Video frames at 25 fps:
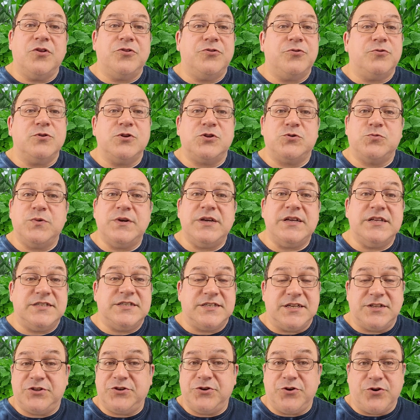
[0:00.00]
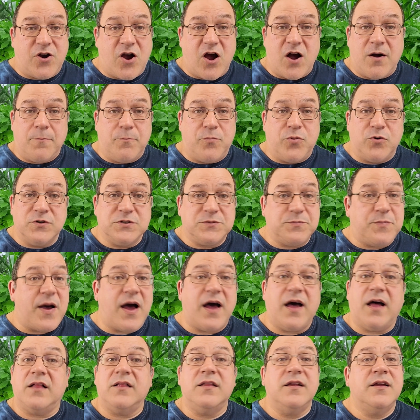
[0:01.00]
of those weeds into your compost
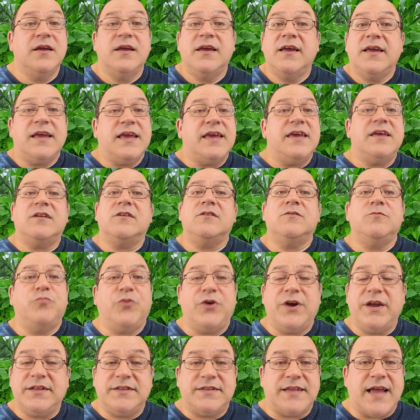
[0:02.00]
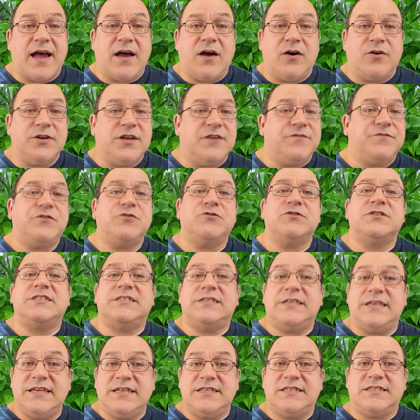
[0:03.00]
pile. It'll break down. If there's
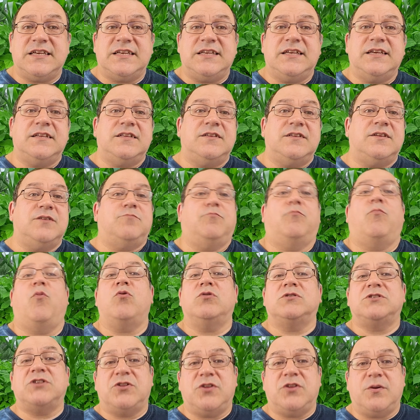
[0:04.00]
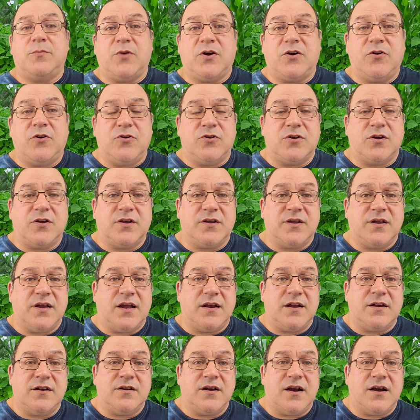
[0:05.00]
seeds in it, most of them are
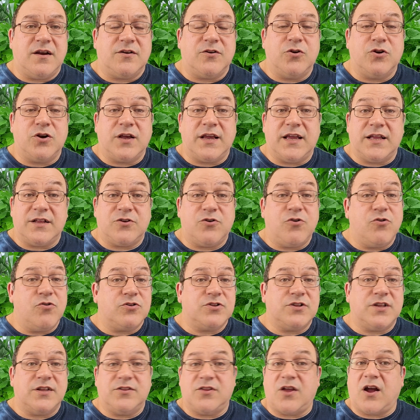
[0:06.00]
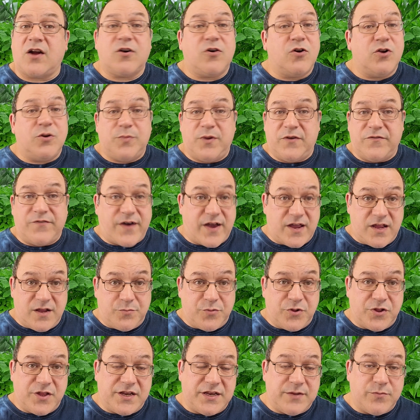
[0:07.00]
gonna get cooked and not gonna be
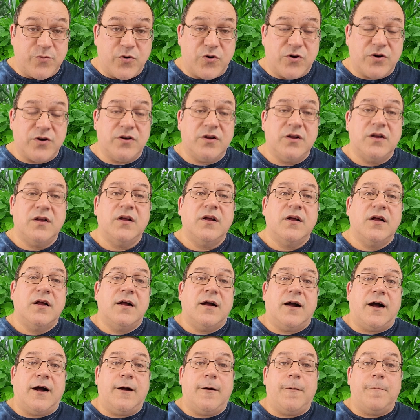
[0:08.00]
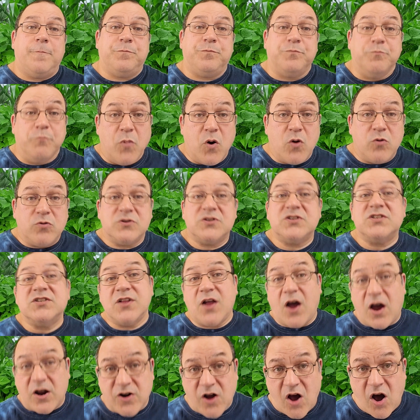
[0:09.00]
viable anymore. Most,
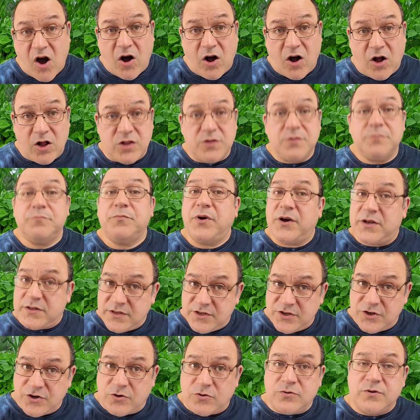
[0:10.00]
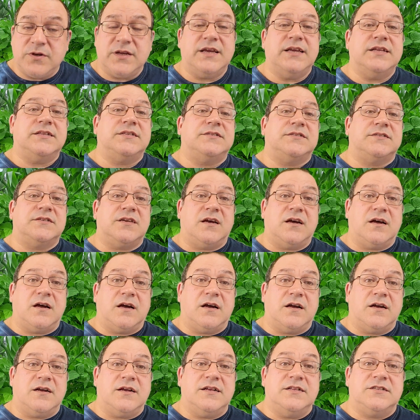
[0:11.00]
not all, but
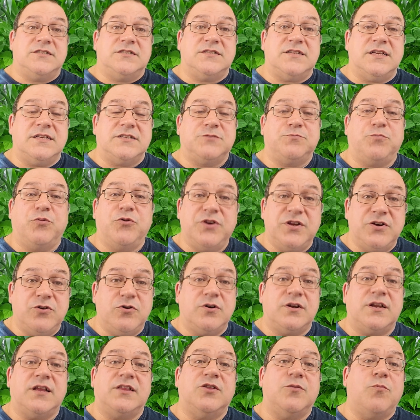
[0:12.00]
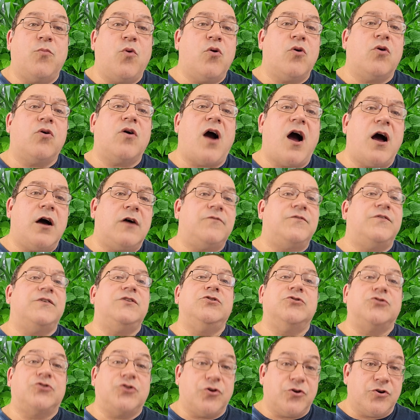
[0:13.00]
it's pretty good. And the more often
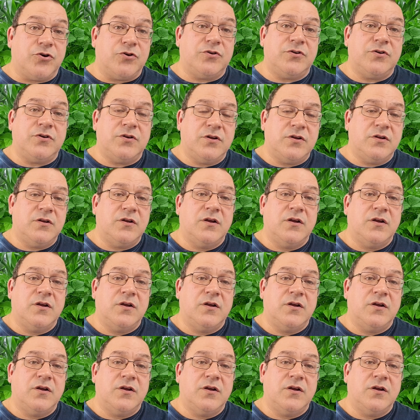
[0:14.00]
you turn